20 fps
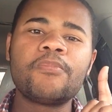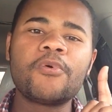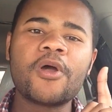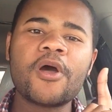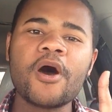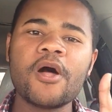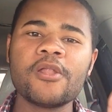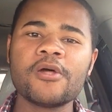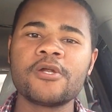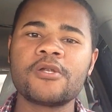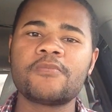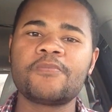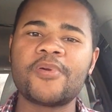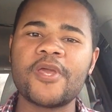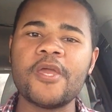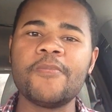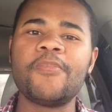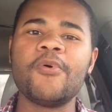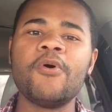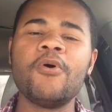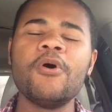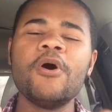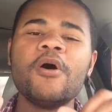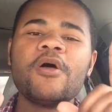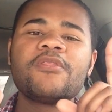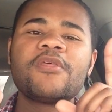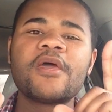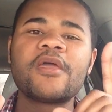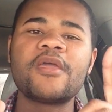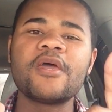colored people
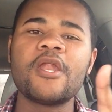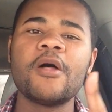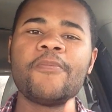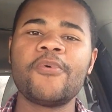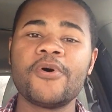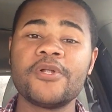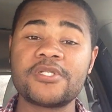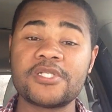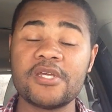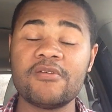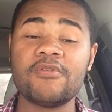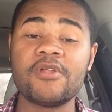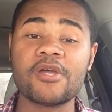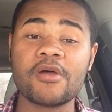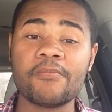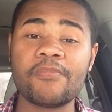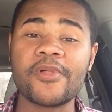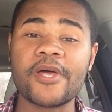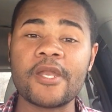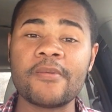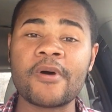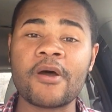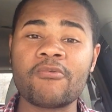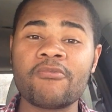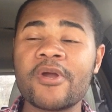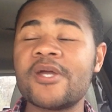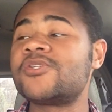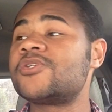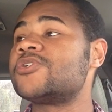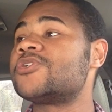that get up on TV to complain about
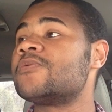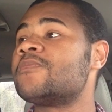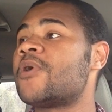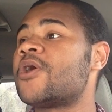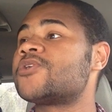racism